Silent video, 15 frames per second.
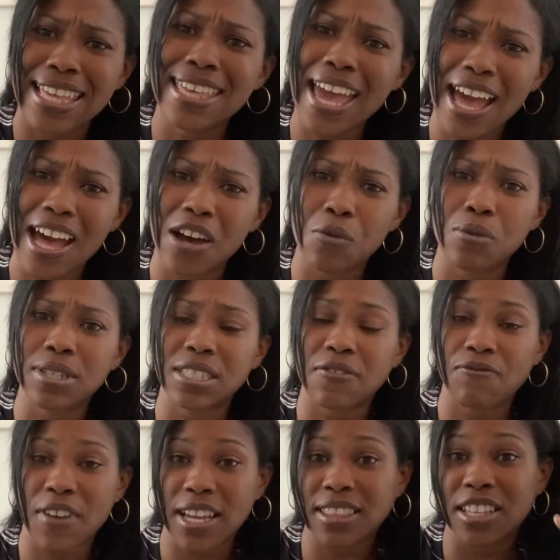yeah, it was
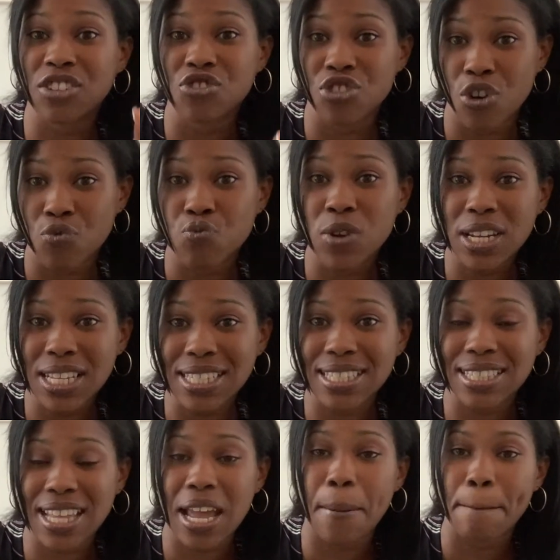affecting the real
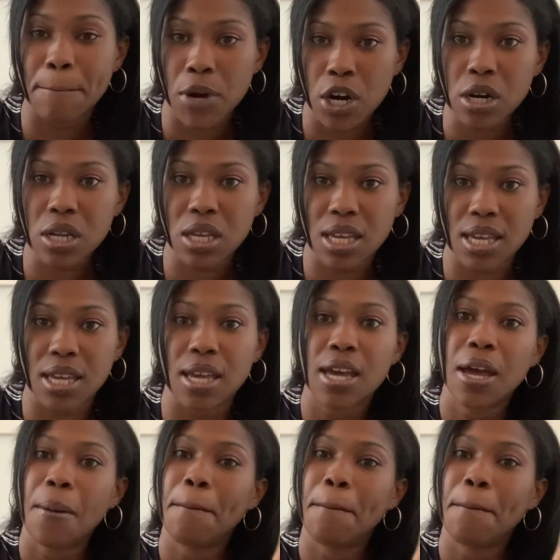estate market,